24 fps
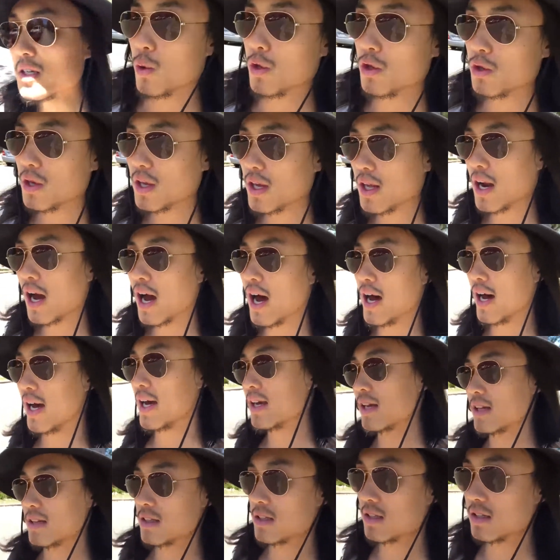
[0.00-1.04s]
When you get
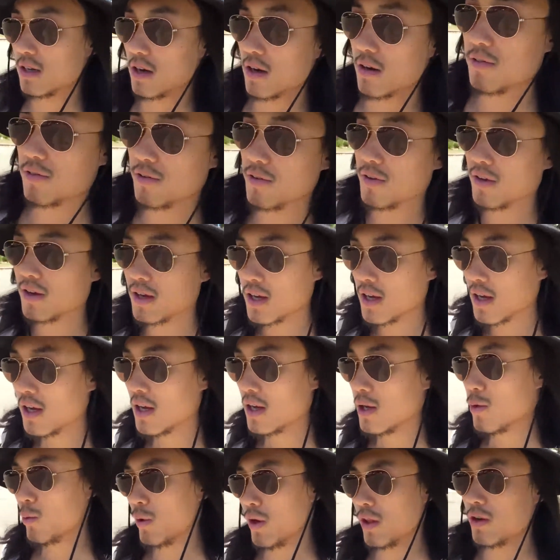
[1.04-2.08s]
high and stuff,
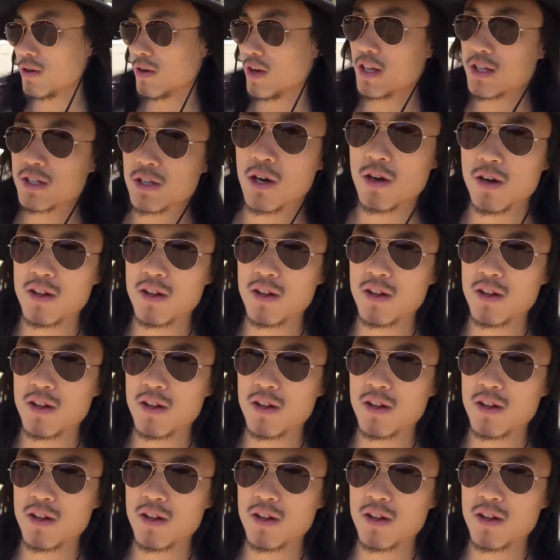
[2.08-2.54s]
whether it's